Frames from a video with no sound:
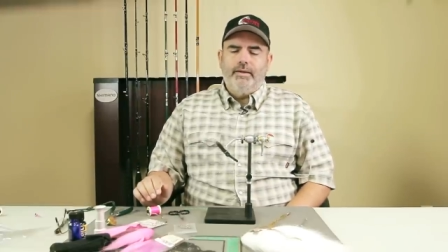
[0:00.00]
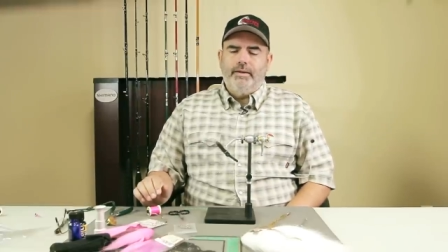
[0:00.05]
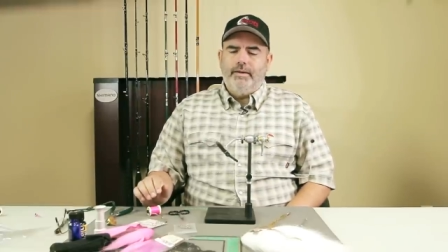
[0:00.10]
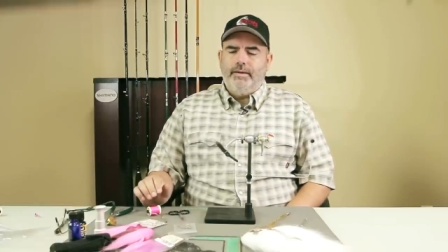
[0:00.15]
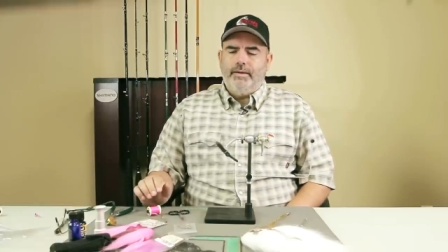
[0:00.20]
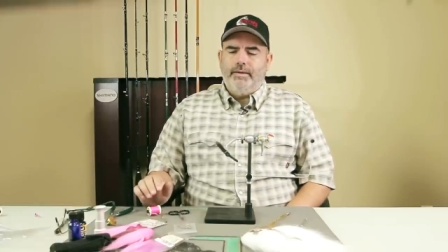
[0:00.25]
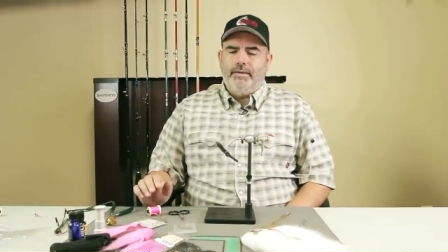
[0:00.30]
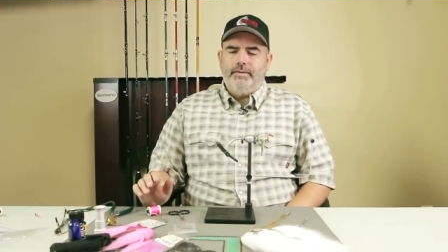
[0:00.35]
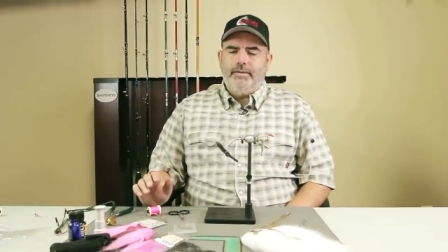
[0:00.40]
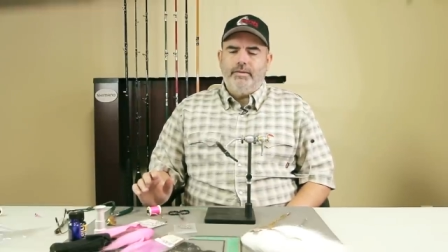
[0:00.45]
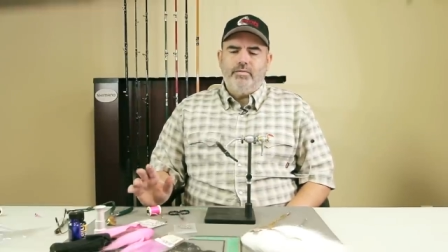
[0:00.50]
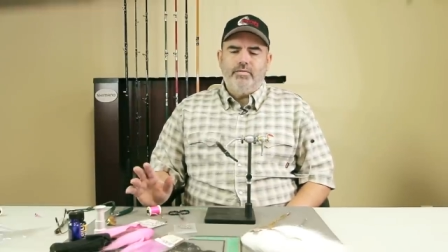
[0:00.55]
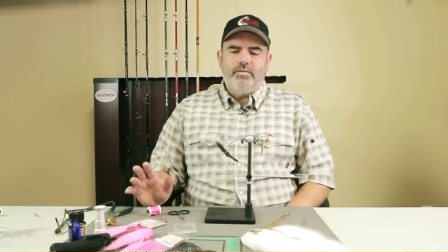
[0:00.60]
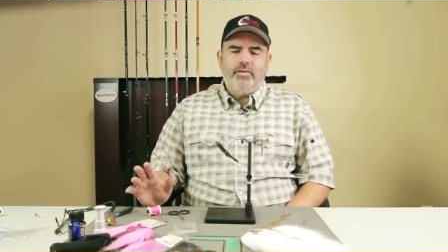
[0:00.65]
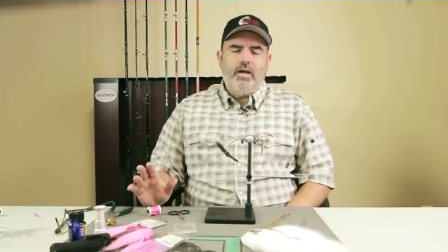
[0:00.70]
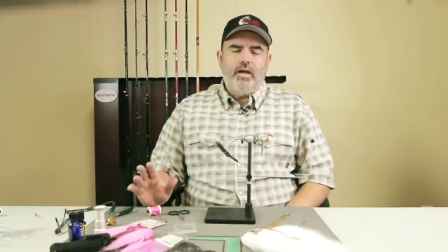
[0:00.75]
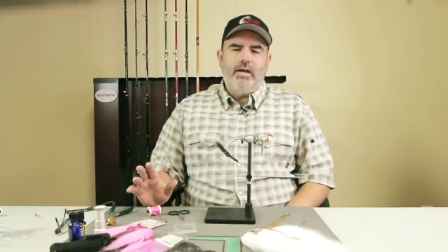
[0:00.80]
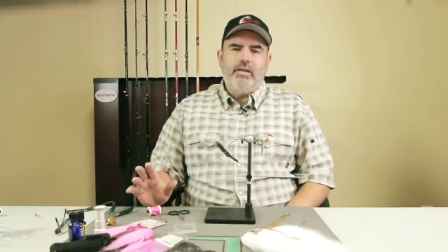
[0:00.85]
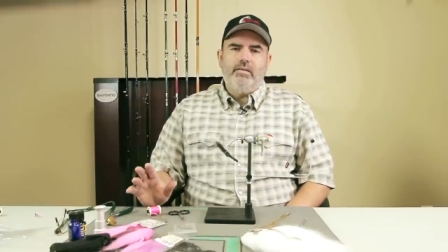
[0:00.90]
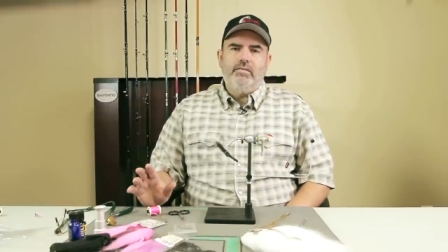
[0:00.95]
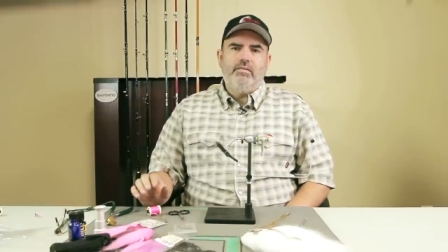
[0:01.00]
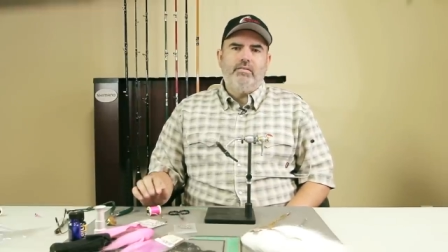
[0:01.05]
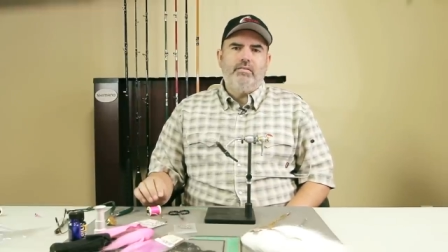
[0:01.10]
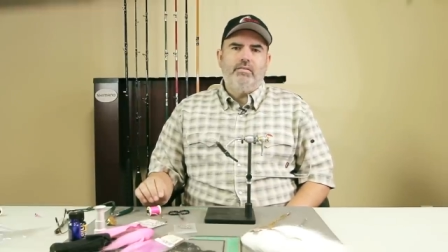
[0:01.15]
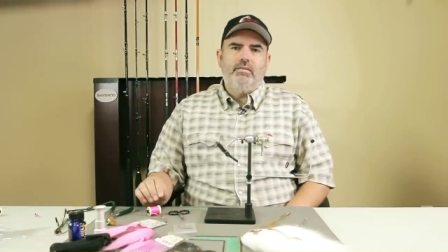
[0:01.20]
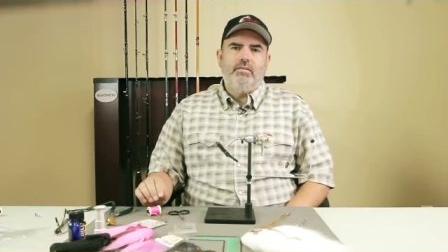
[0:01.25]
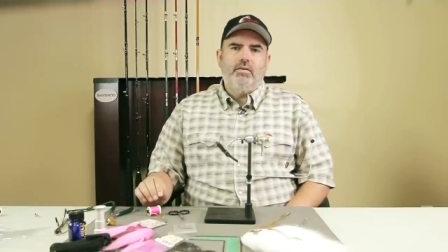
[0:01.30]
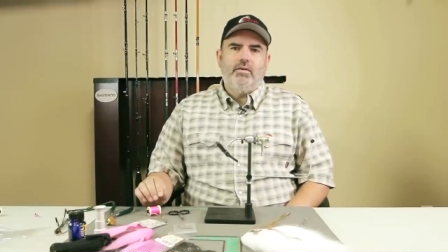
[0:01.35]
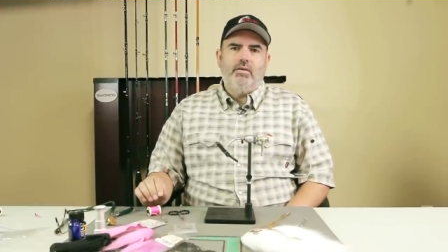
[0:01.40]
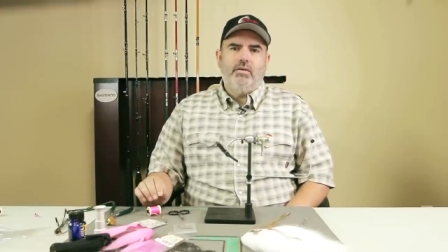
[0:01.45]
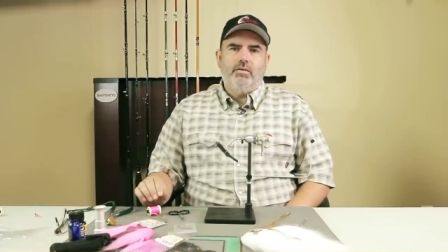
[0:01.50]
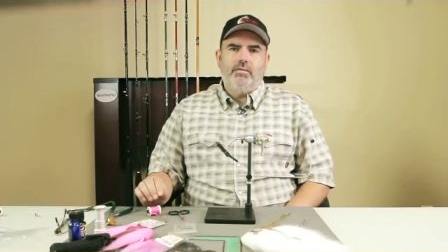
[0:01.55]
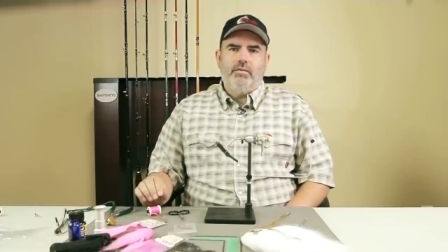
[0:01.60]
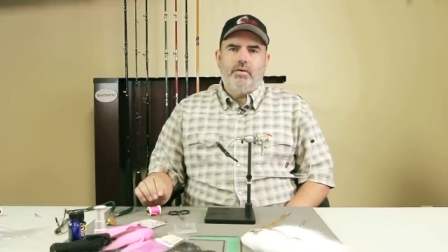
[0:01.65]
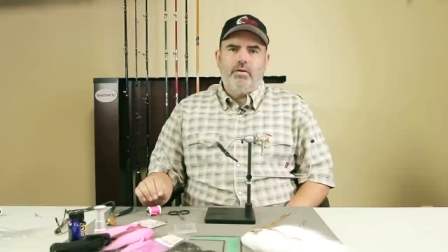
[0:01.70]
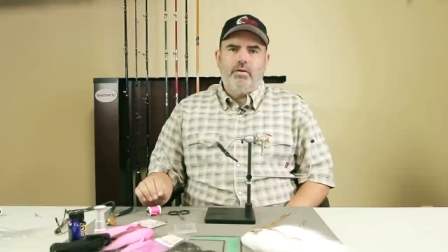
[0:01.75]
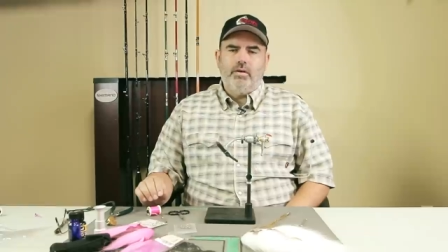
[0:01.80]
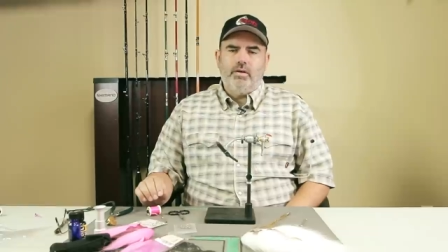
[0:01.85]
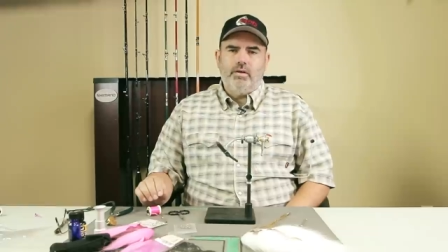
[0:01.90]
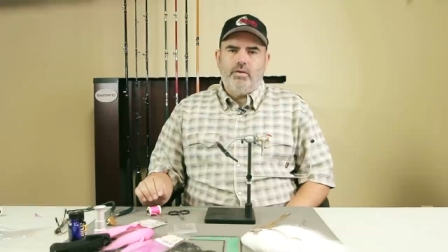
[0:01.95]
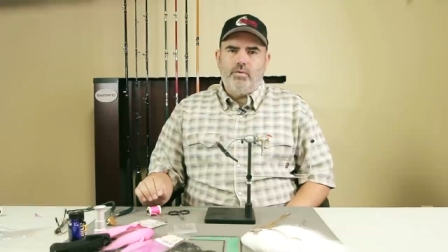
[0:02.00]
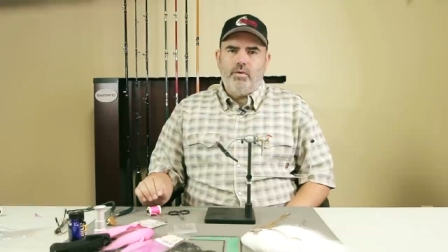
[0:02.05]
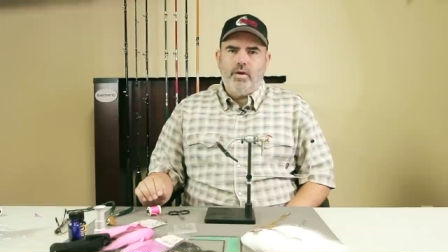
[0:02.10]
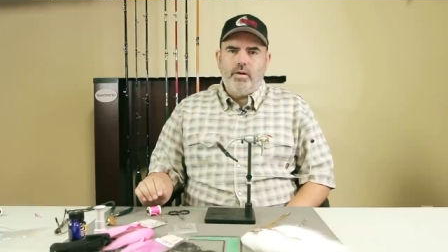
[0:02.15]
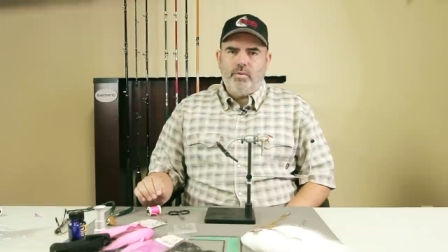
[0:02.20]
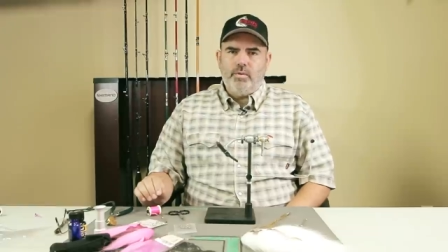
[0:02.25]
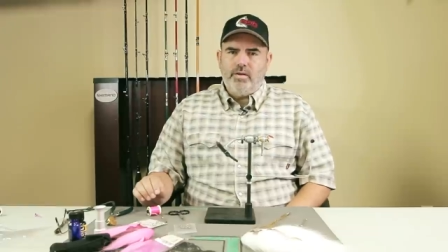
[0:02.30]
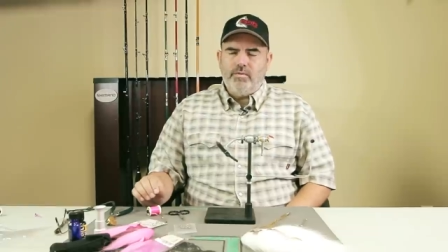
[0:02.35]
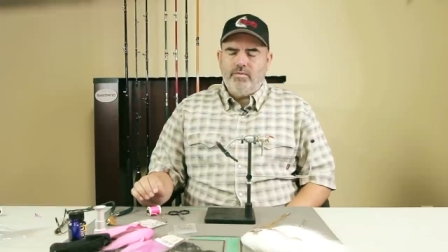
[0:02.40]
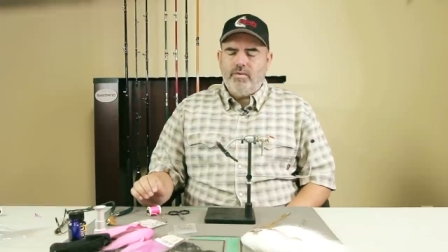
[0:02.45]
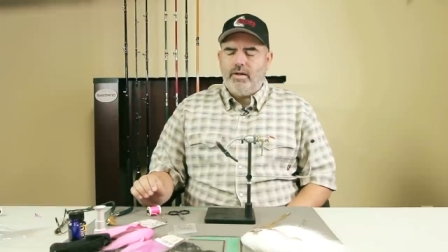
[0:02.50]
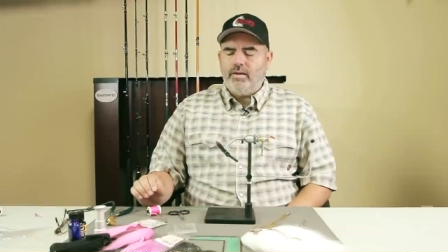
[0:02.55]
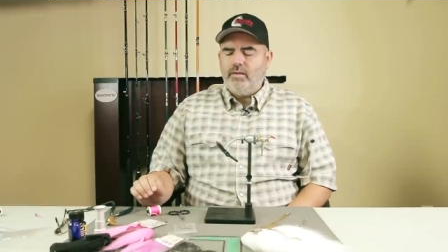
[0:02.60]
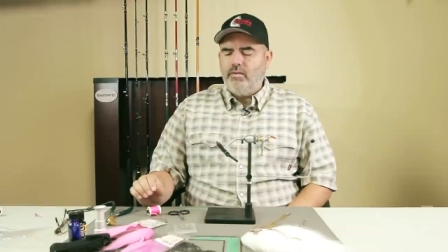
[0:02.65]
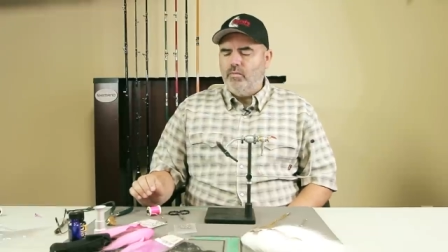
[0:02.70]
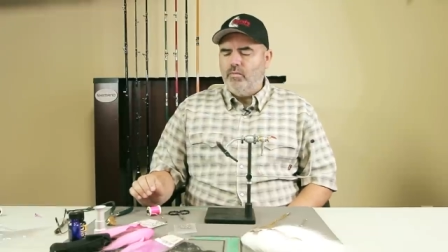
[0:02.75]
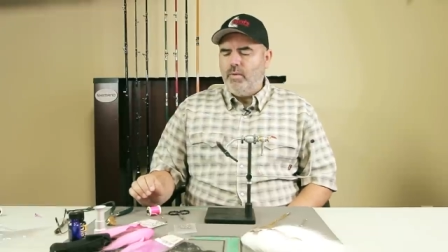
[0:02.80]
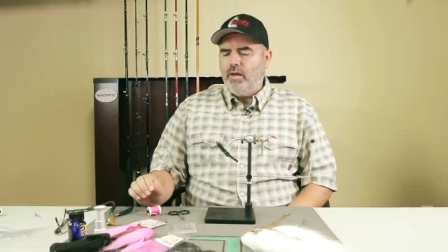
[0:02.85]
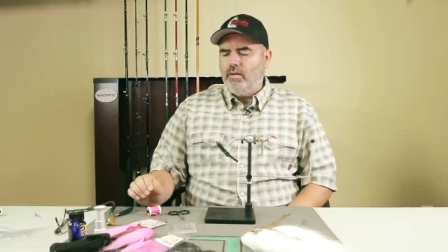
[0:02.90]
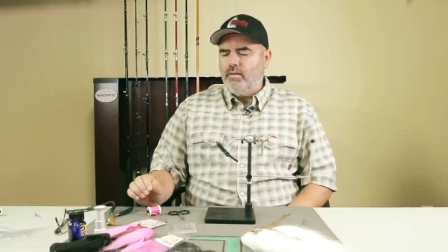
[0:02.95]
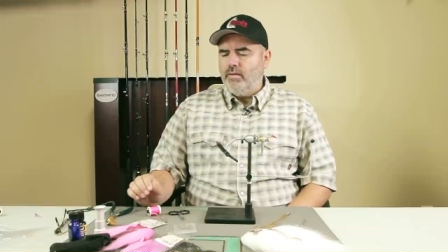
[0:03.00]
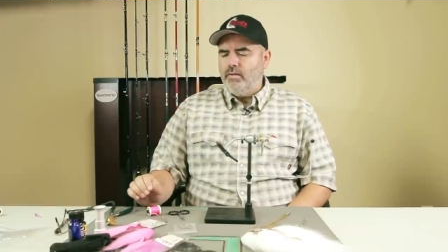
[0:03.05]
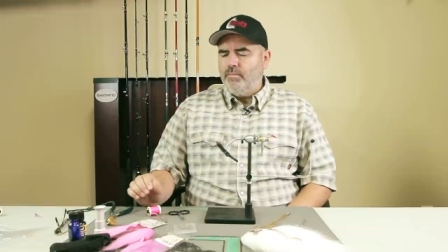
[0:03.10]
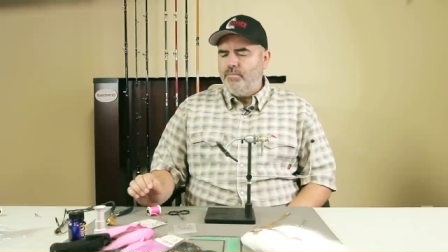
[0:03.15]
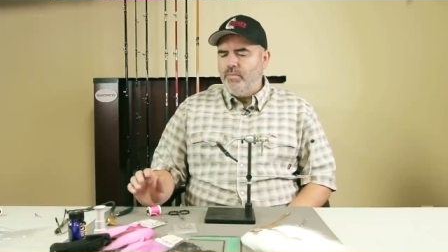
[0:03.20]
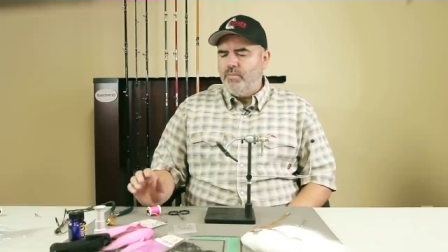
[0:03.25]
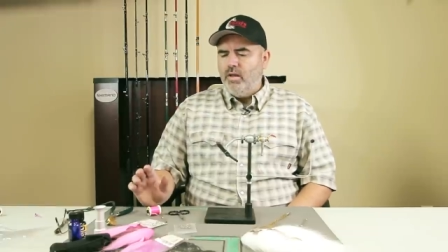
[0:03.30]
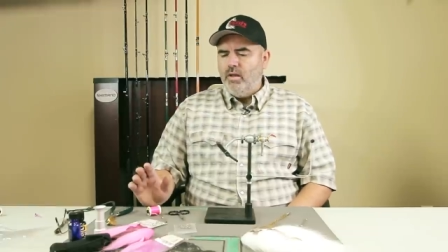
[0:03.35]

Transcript: uh, flies are, are, an incredibly effective method.